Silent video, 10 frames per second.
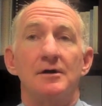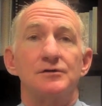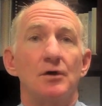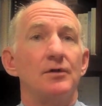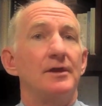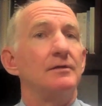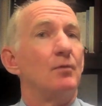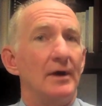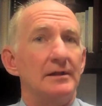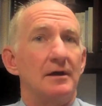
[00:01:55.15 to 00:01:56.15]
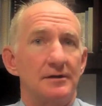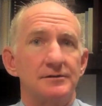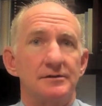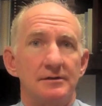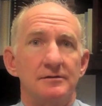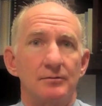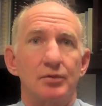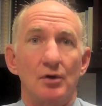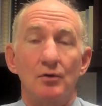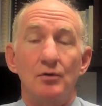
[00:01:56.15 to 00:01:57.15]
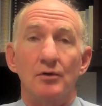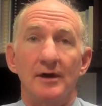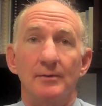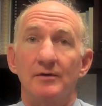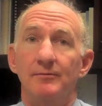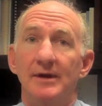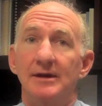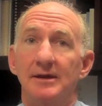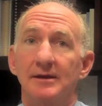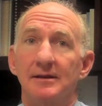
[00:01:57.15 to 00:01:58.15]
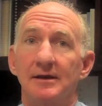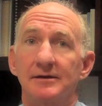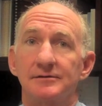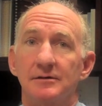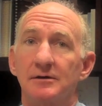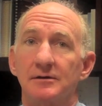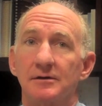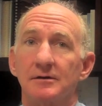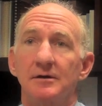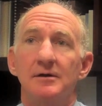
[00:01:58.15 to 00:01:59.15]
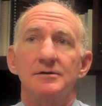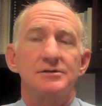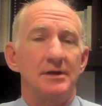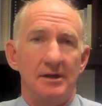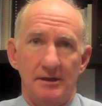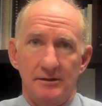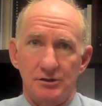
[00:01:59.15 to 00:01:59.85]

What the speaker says: so that weight loss is a program of making it last longer, staying in